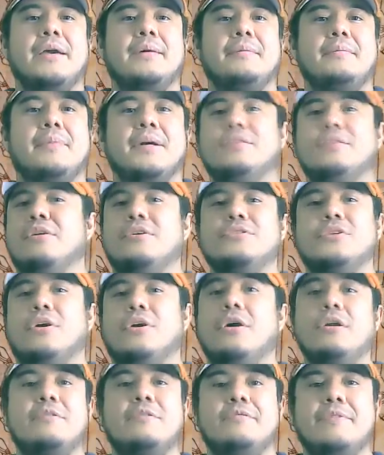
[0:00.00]
but not
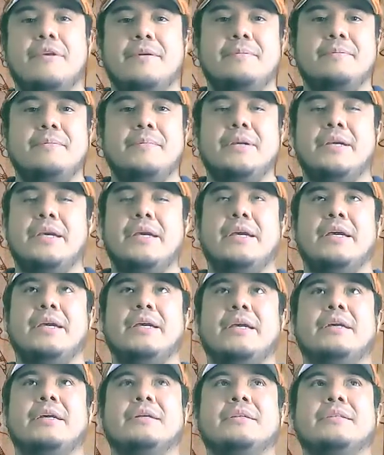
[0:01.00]
all of them.
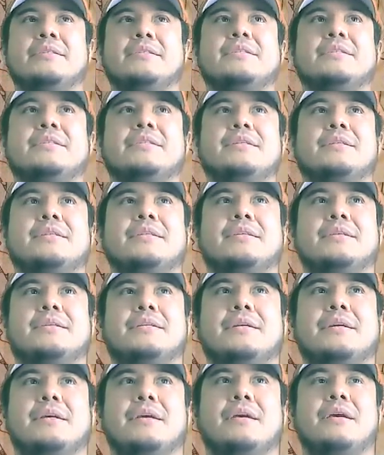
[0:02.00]
And
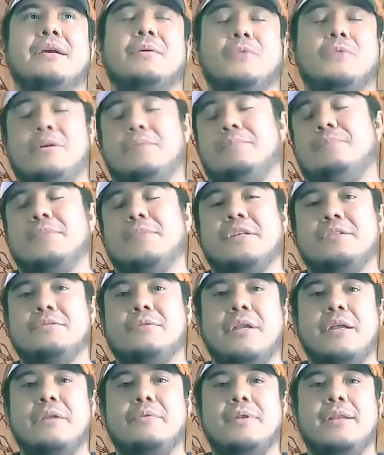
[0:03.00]
well, that's
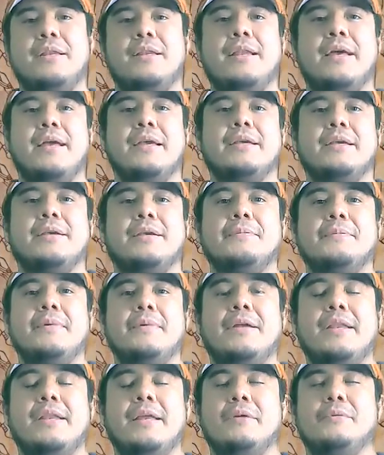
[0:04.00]
what I really like
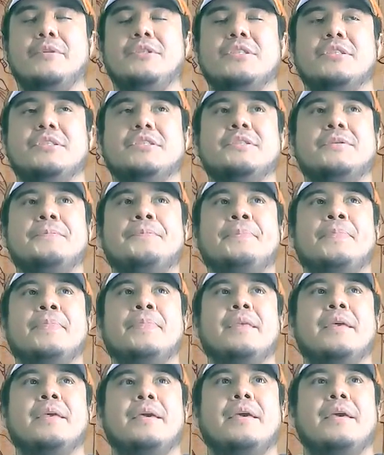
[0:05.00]
languages.
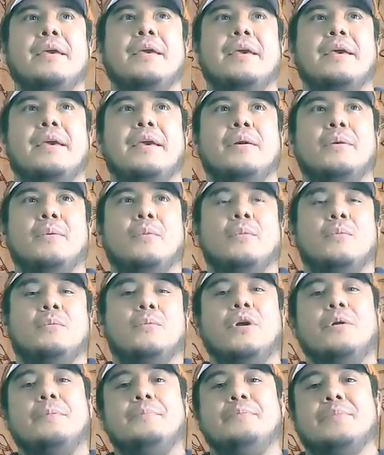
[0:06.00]

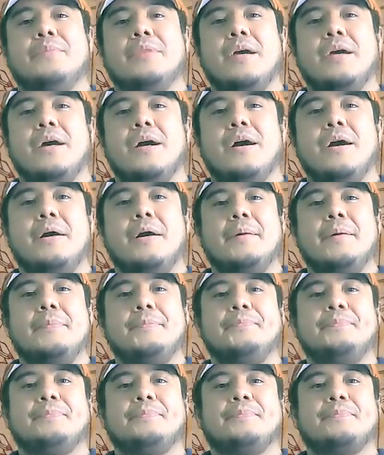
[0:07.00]
Well,
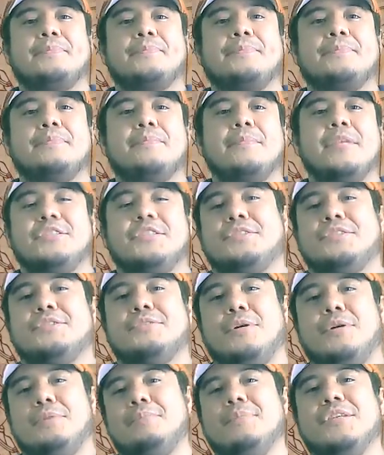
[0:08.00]

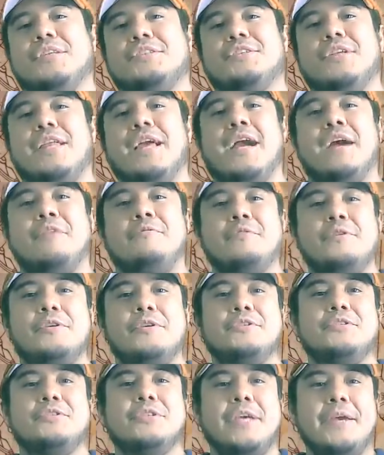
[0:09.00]
that's all I have for
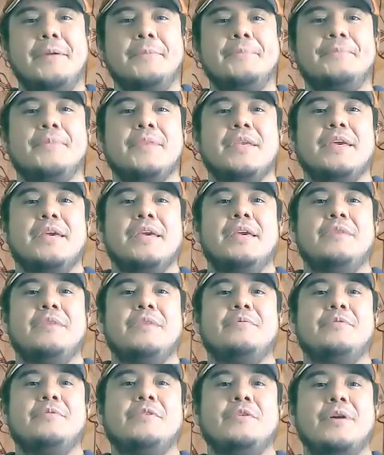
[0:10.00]
you today.
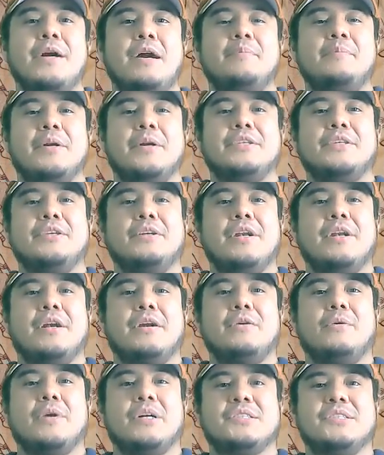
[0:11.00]
If you have
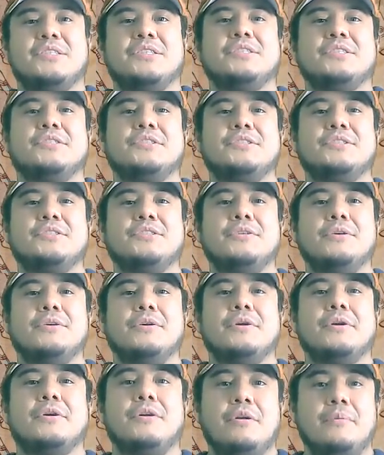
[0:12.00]
particular questions
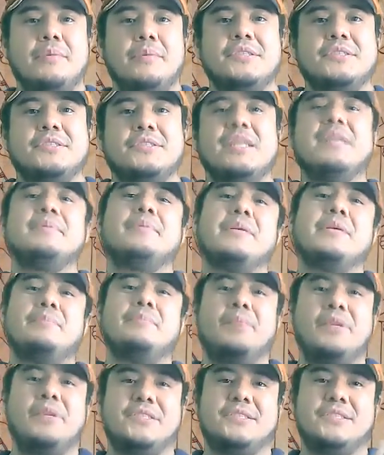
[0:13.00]
or comments, leave
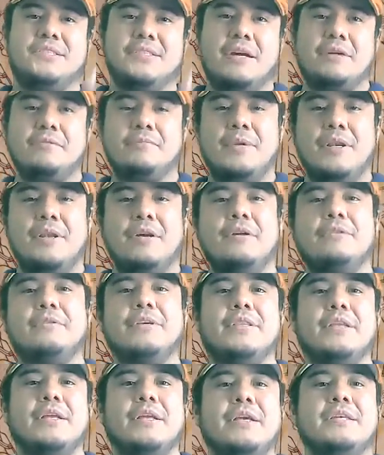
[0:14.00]
them please down below
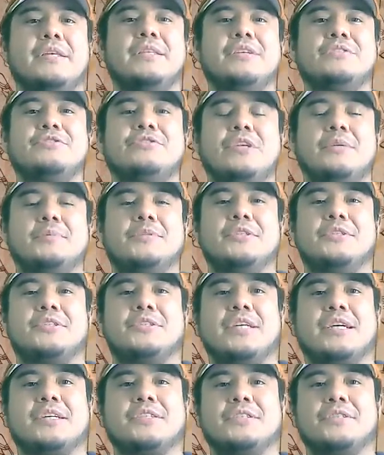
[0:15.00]
in the description
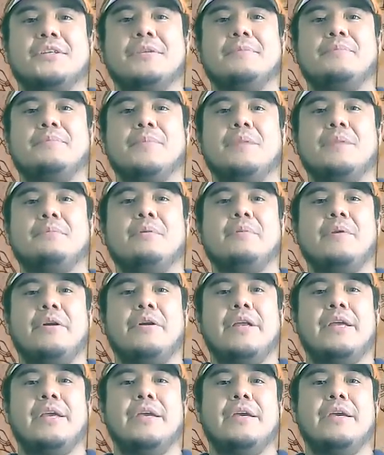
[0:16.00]
section. I'll be
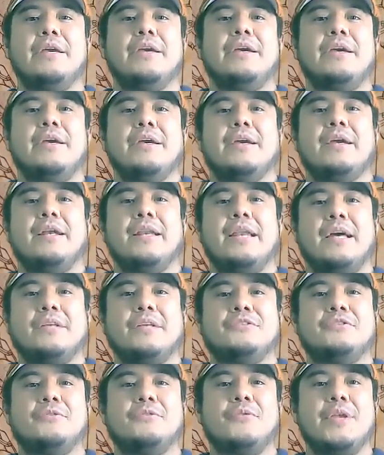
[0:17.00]
very
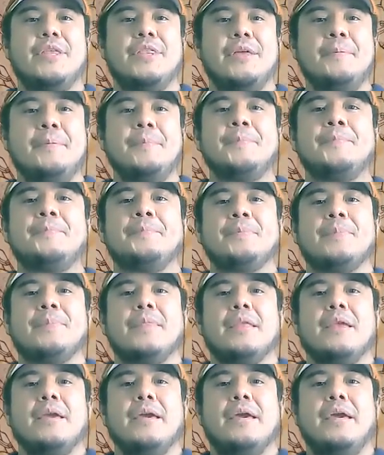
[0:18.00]
glad to read them.
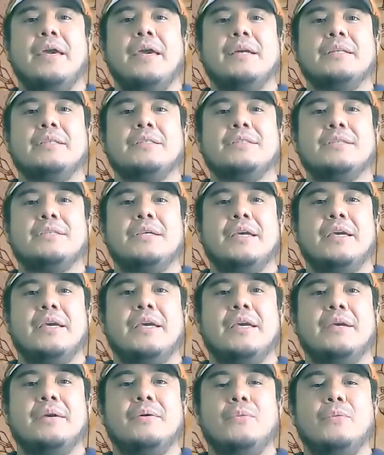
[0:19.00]
And
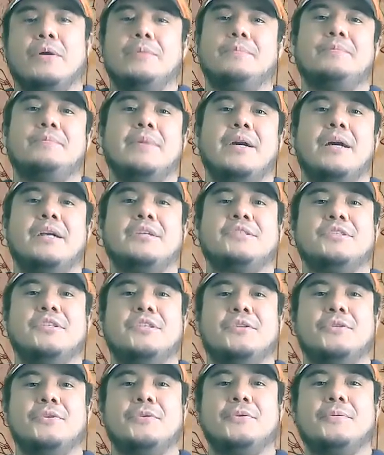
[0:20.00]
well, I'll see
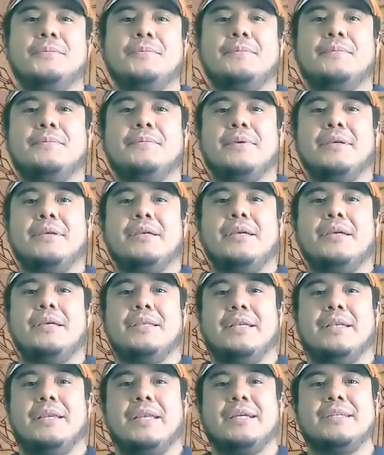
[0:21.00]
you
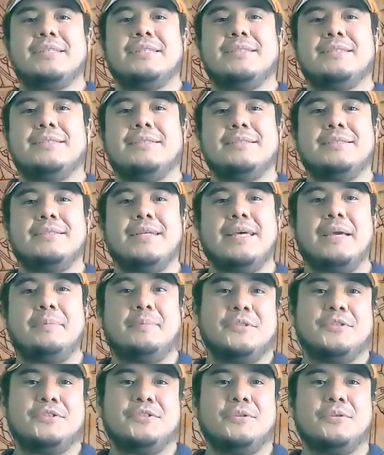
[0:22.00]
in the next
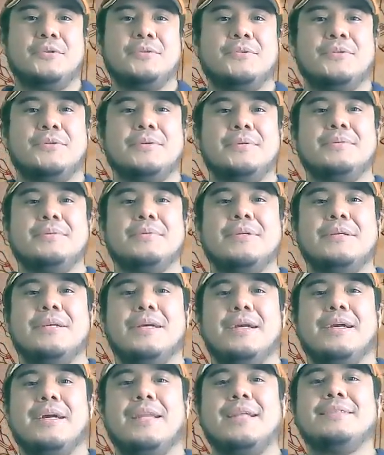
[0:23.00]
episode.
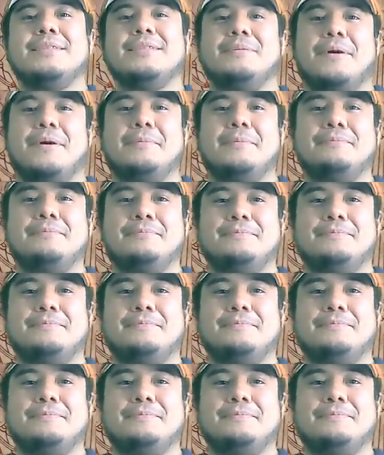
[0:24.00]
Kanantaba.